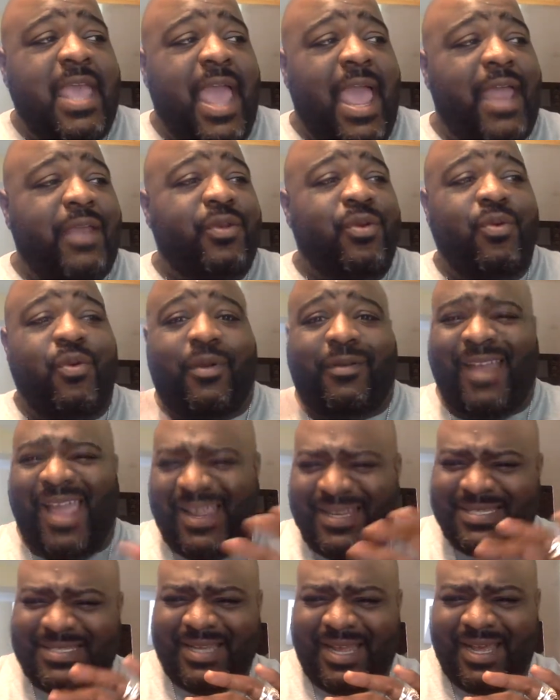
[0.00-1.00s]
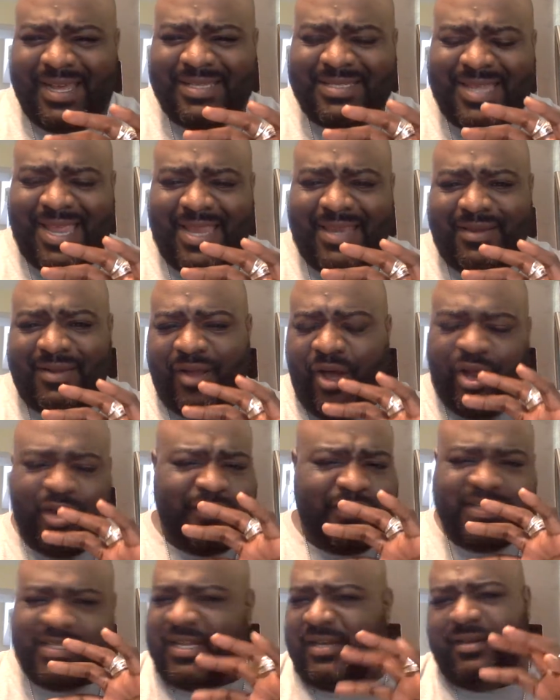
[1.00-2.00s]
and who are nice to us and all
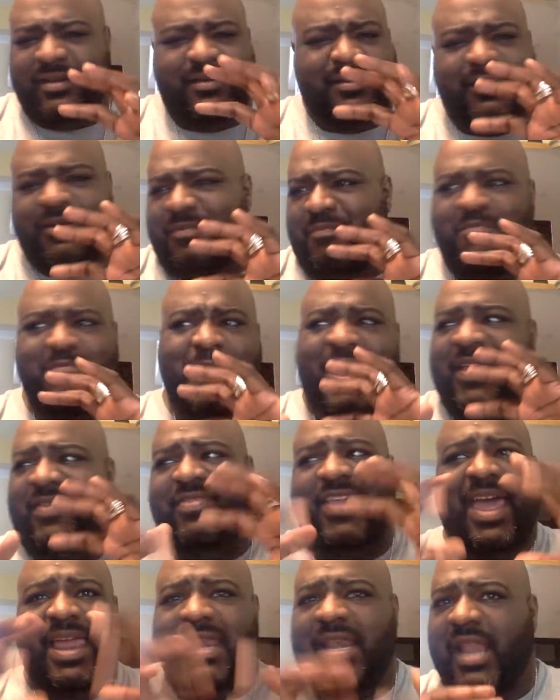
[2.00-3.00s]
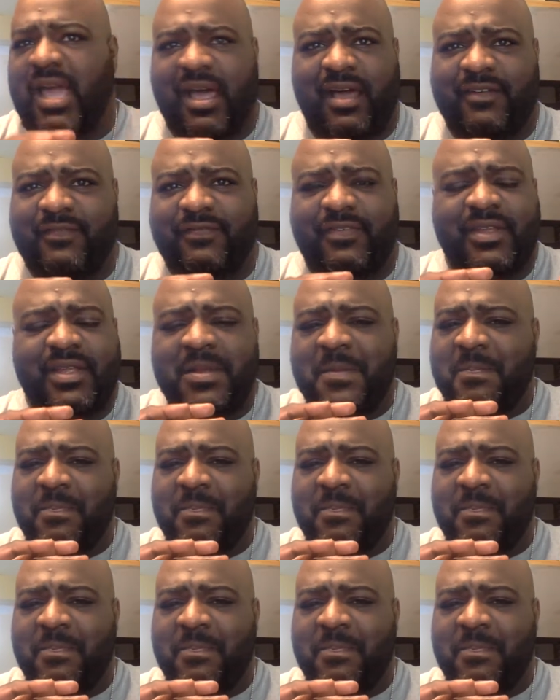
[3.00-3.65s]
of a sudden make that love.